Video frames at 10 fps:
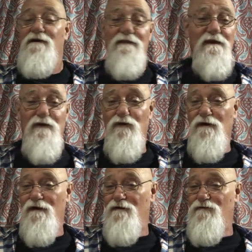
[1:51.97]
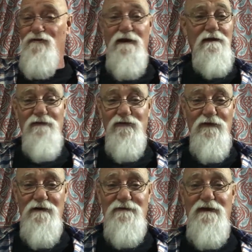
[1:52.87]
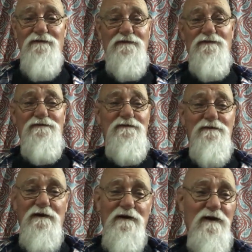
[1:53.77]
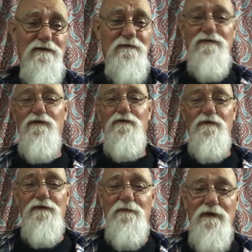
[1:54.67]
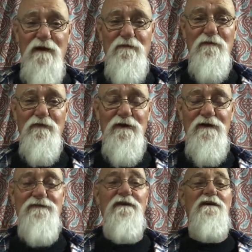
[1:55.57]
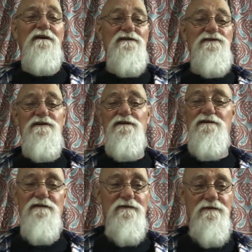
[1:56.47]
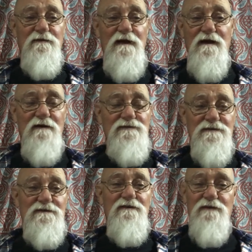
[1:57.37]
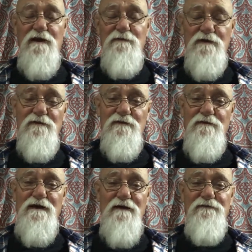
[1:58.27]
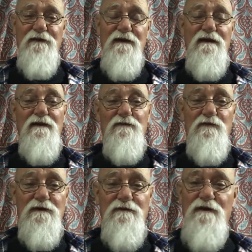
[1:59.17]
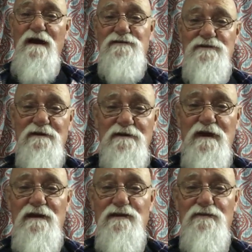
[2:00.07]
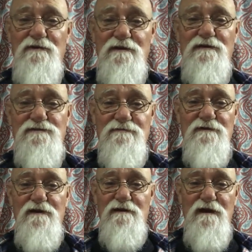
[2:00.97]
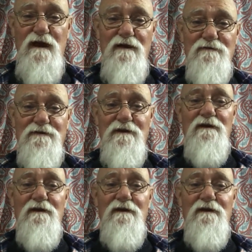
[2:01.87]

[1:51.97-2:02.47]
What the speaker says: They were great as far as I was concerned. I called them, told them what the problem was. She looked around. She said, okay, I'm going to look around, find out what garage can take you and get you in and out.